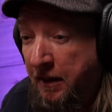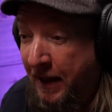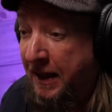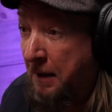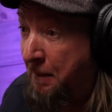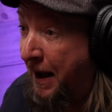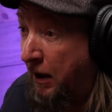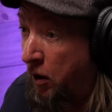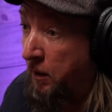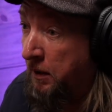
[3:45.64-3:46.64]
came back.
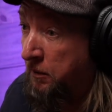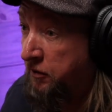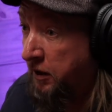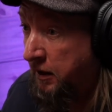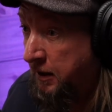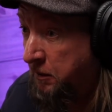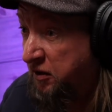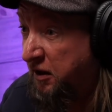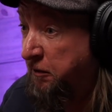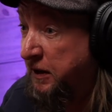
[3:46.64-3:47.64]
Oh, it was a
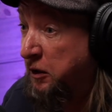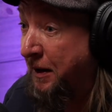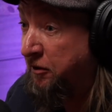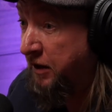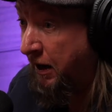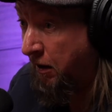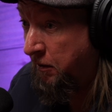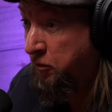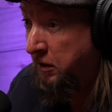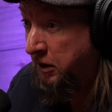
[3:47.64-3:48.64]
configuration error,
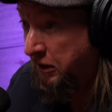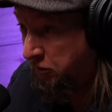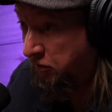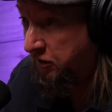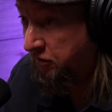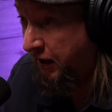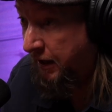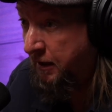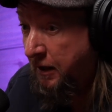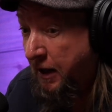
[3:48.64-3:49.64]
is what they usually say.
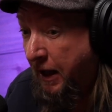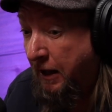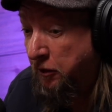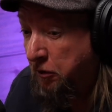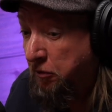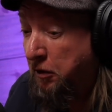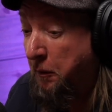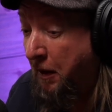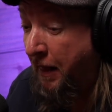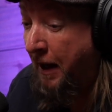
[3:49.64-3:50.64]
And usually,
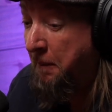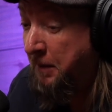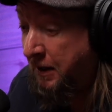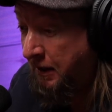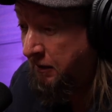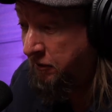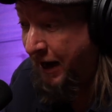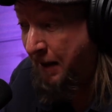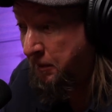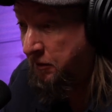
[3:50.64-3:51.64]
what that means, it
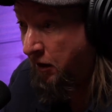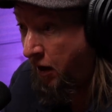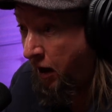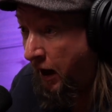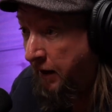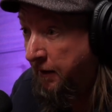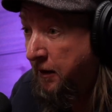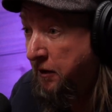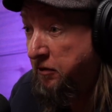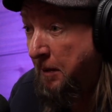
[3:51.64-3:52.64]
happens a lot.
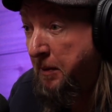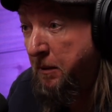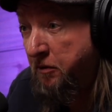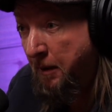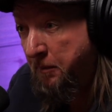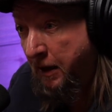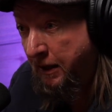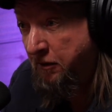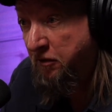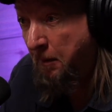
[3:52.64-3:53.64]
Somebody was
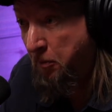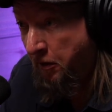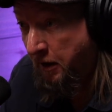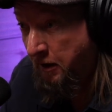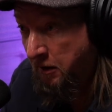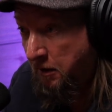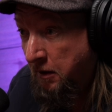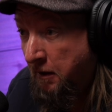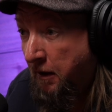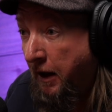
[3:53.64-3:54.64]
updating something,
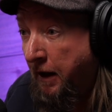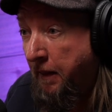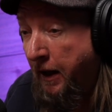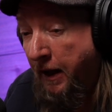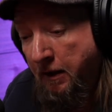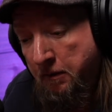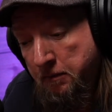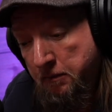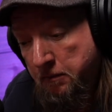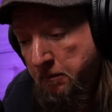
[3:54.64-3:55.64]
and they
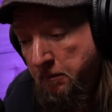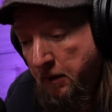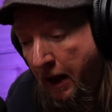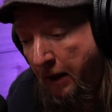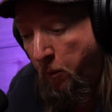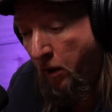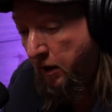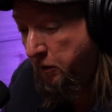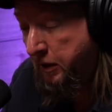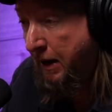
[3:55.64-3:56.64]
had one
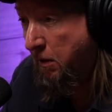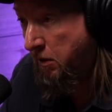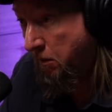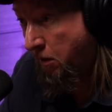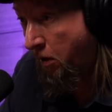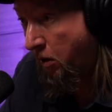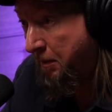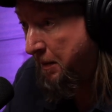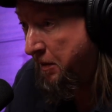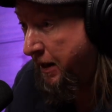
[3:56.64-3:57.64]
little character wrong, or
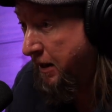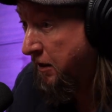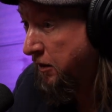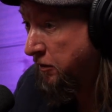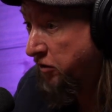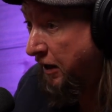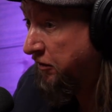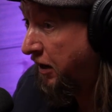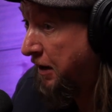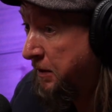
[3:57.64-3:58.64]
maybe they changed
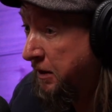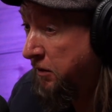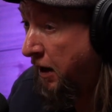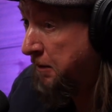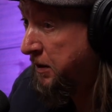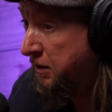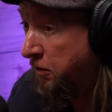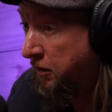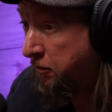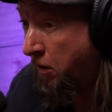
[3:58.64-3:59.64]
an IP
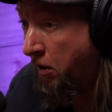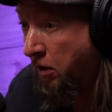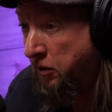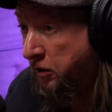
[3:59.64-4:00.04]
address wrong, or